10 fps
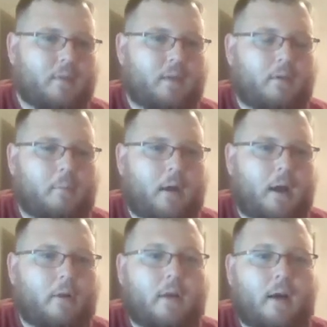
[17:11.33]

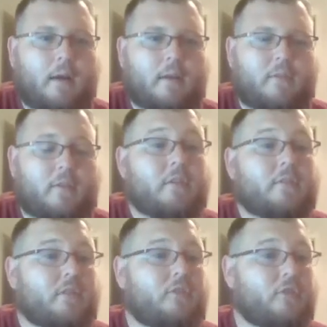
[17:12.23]
long as
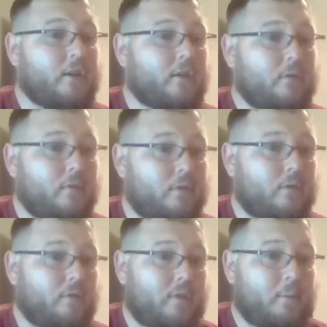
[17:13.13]
it's constructive
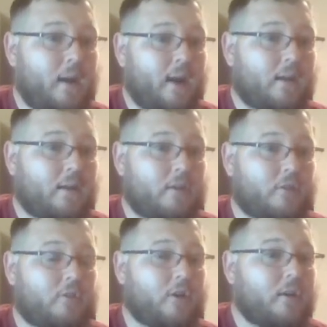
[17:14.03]
feedback,
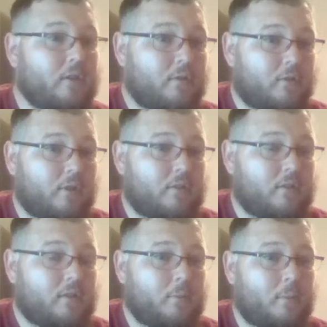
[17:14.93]
constructive
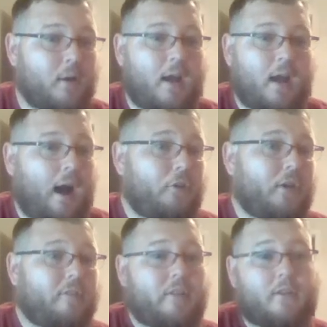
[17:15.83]
criticism, I'll
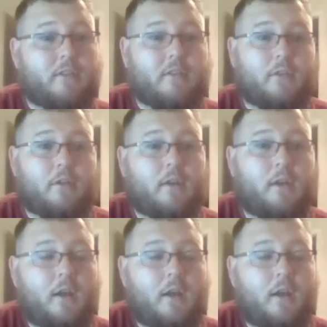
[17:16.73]
definitely listen to it.